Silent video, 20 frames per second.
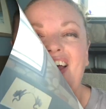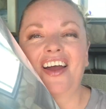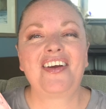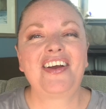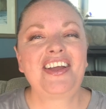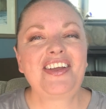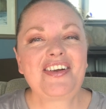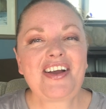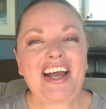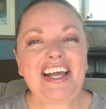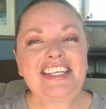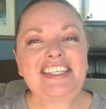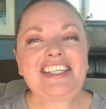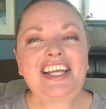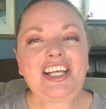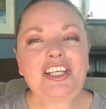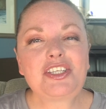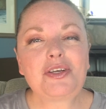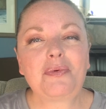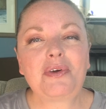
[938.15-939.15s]
All right, you guys,
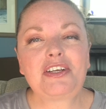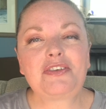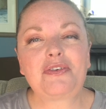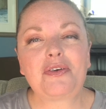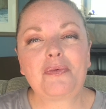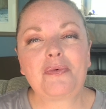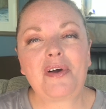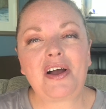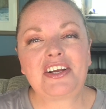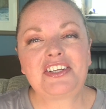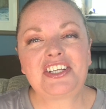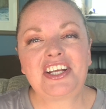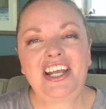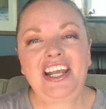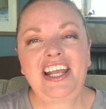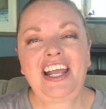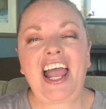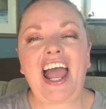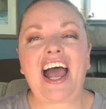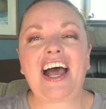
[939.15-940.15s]
thanks so much for
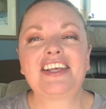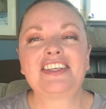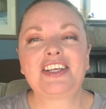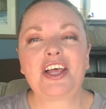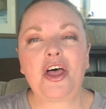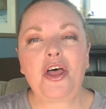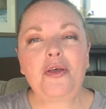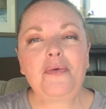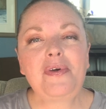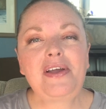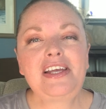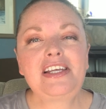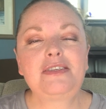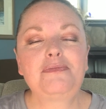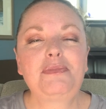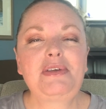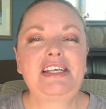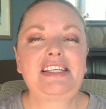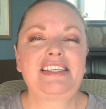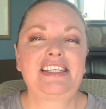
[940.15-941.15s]
watching. As always,
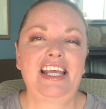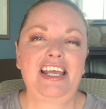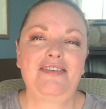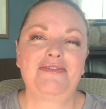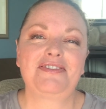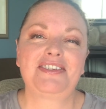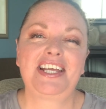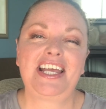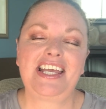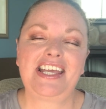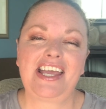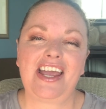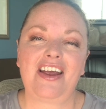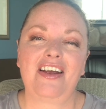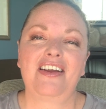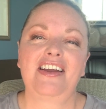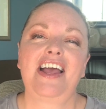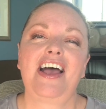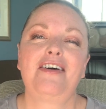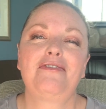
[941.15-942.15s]
be safe, take care,
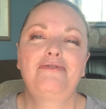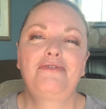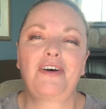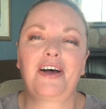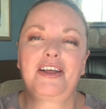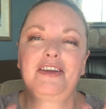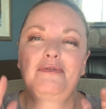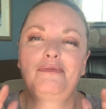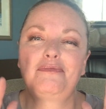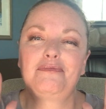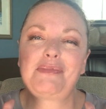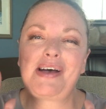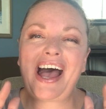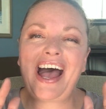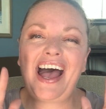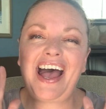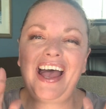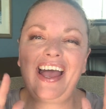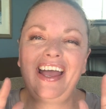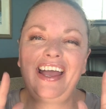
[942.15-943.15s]
and have fun.
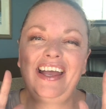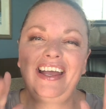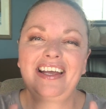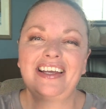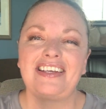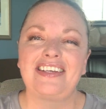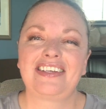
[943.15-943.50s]
Bye.